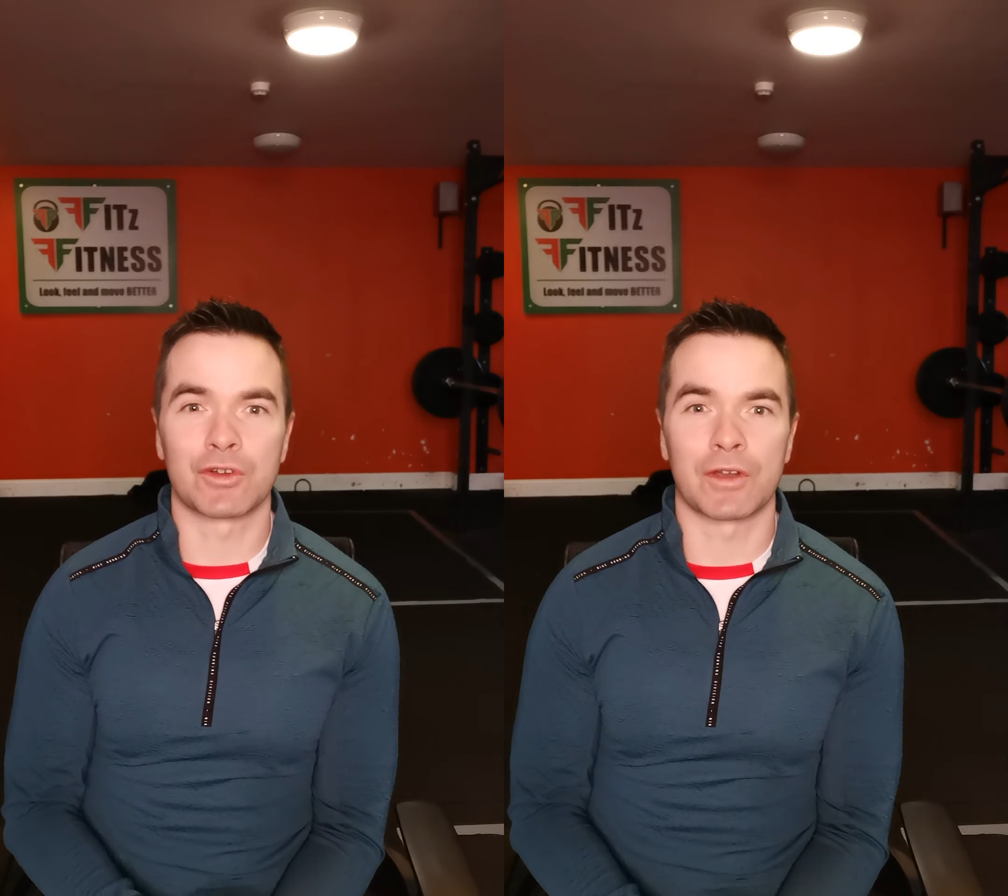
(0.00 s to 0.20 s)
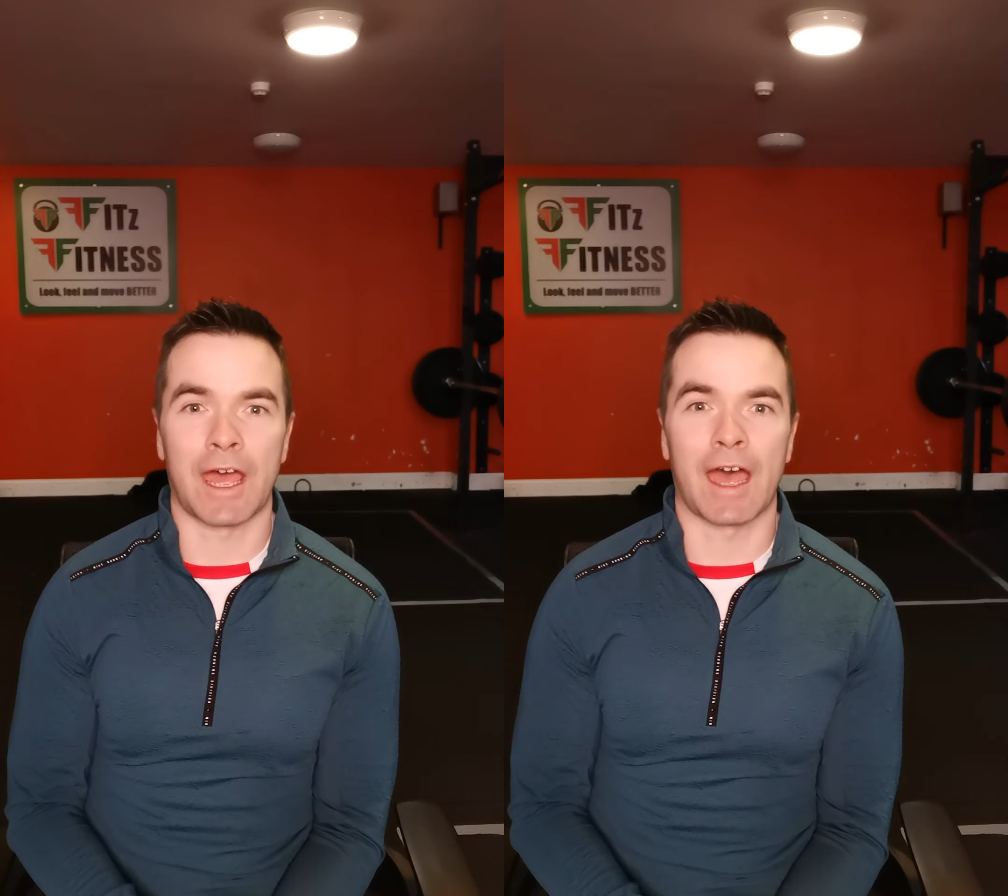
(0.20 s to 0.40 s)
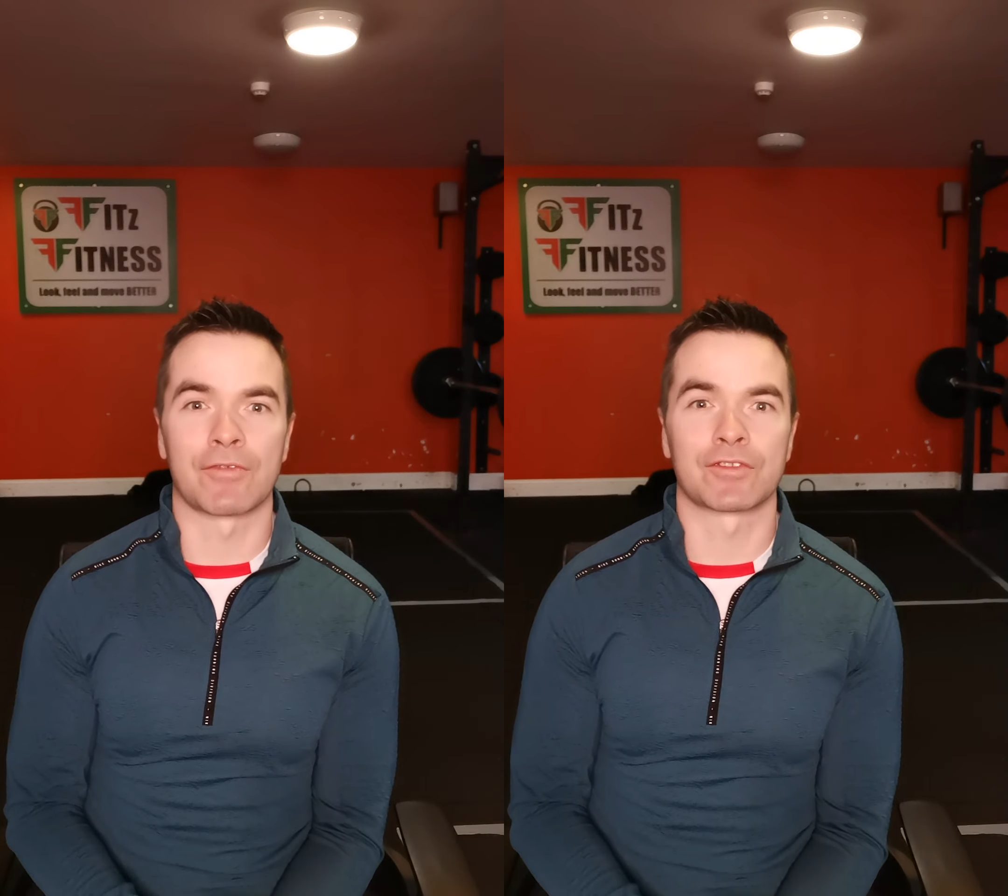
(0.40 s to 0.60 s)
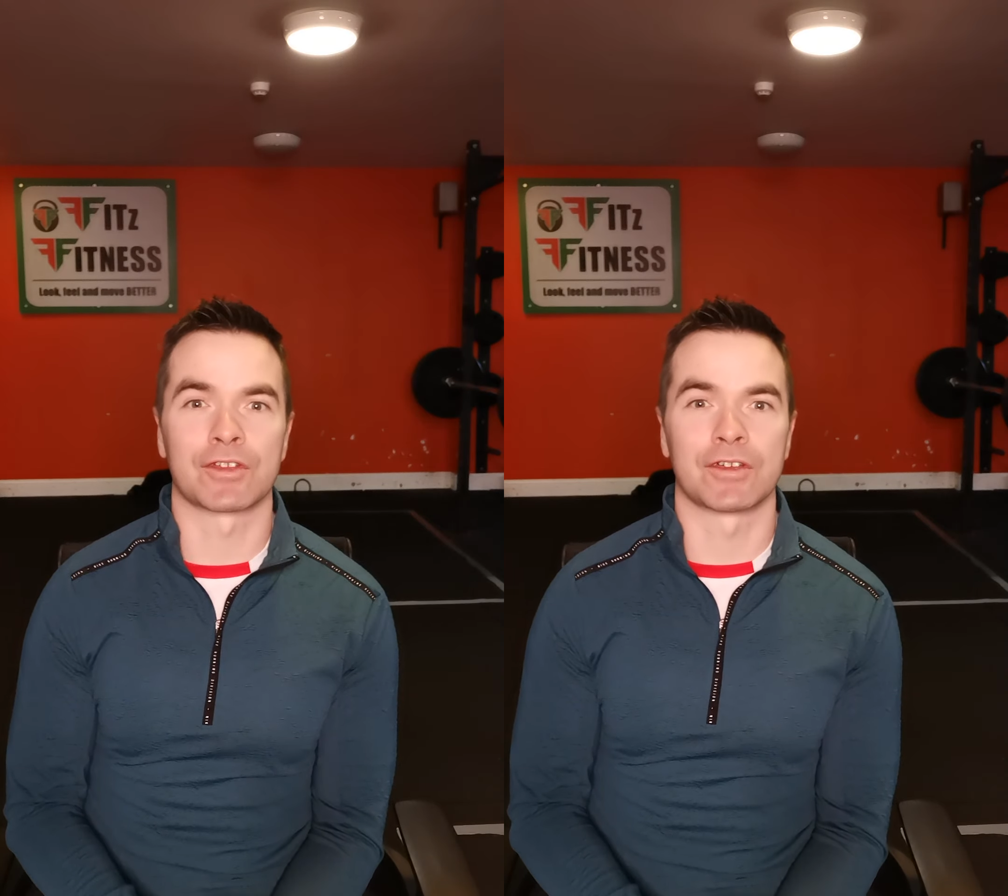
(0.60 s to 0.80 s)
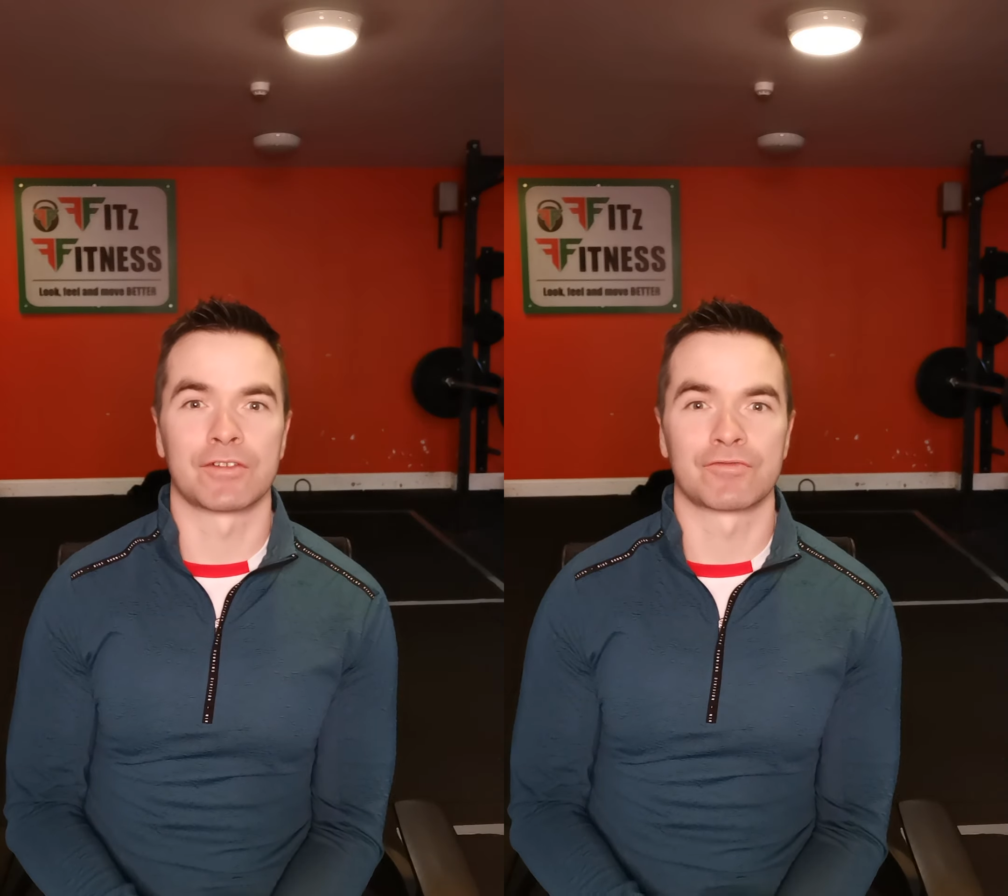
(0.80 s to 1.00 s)
don't have
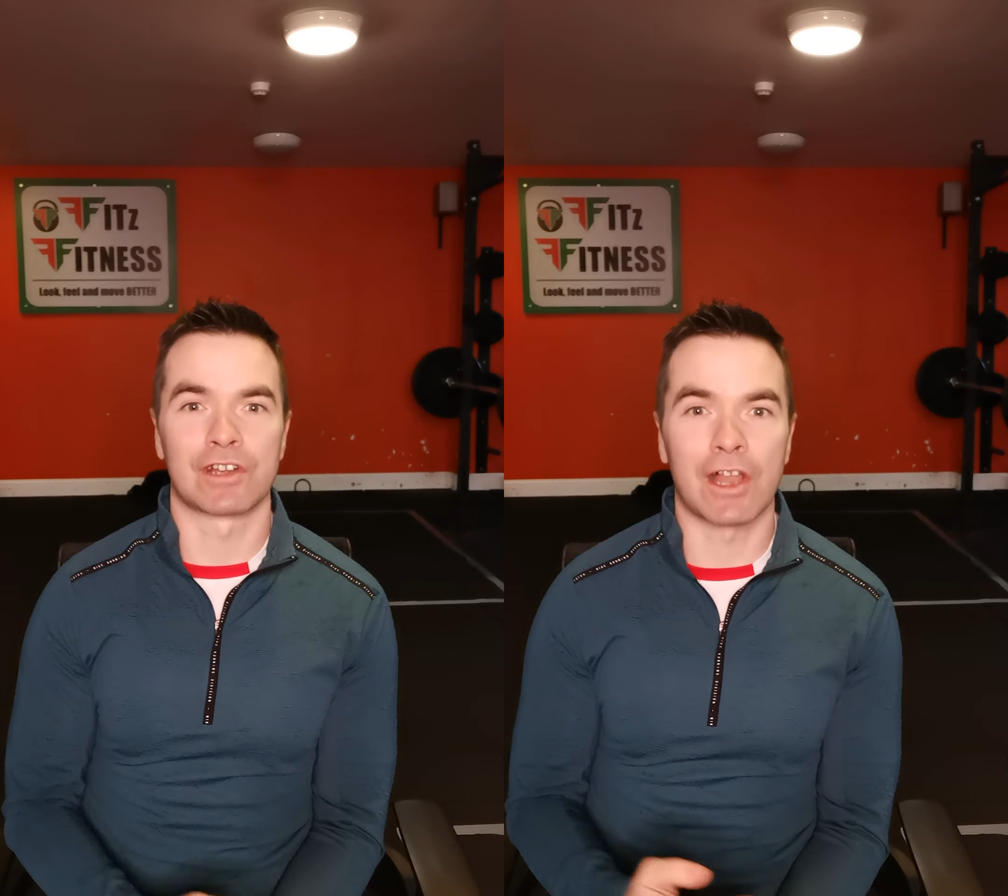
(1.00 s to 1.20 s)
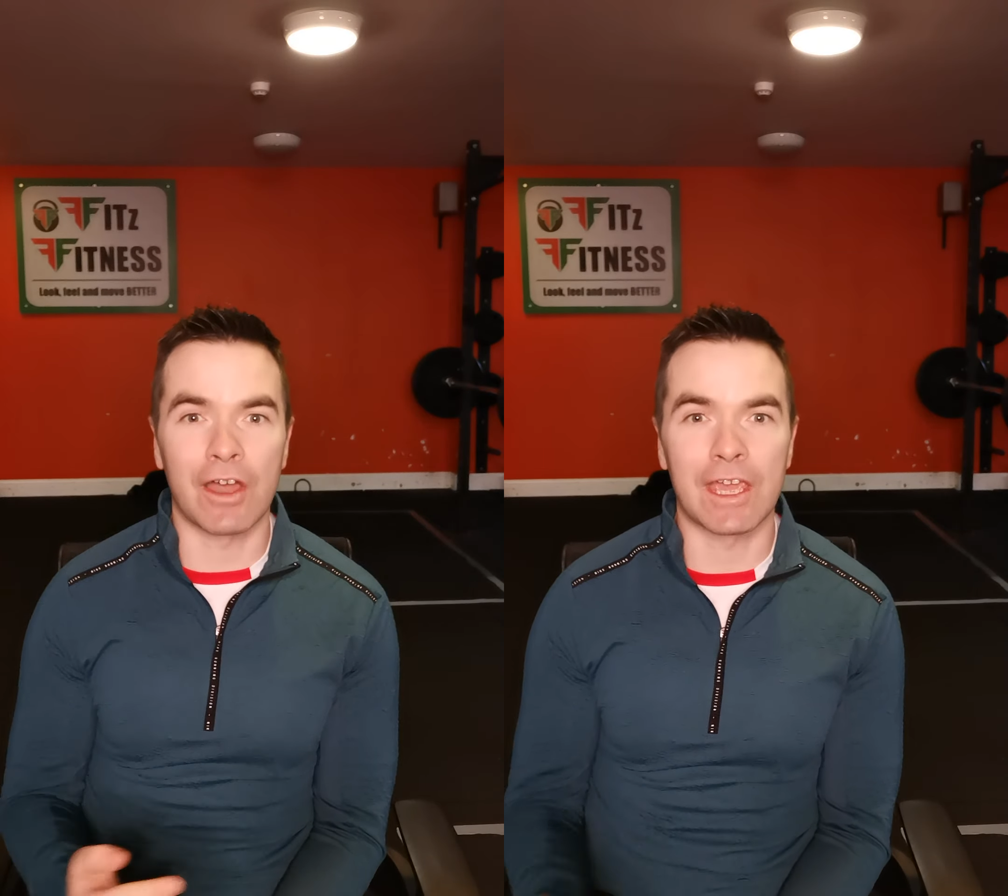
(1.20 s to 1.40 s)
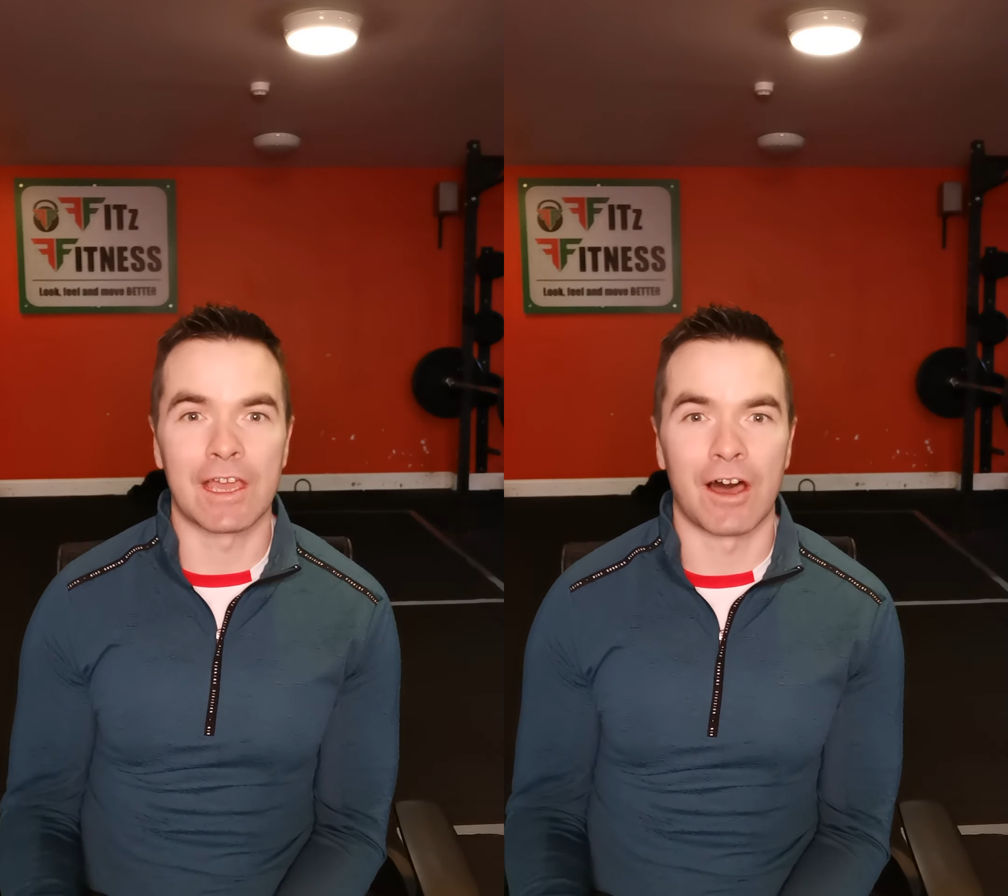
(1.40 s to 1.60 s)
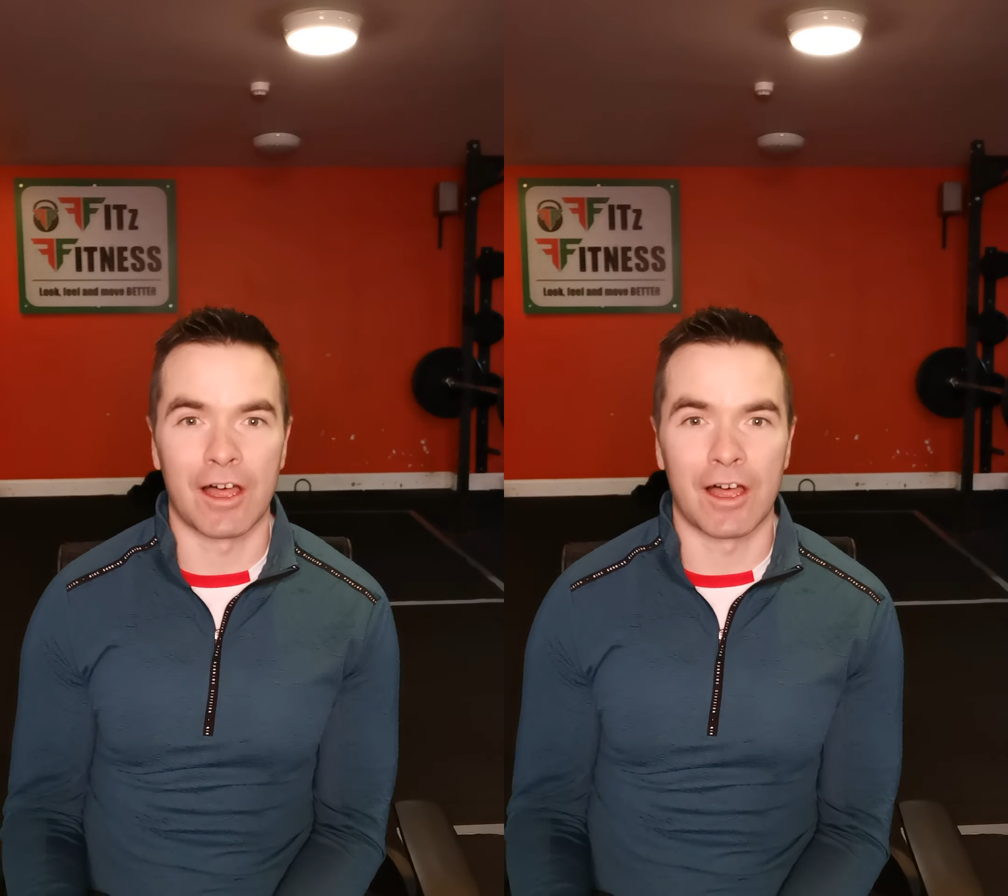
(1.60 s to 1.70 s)
to rely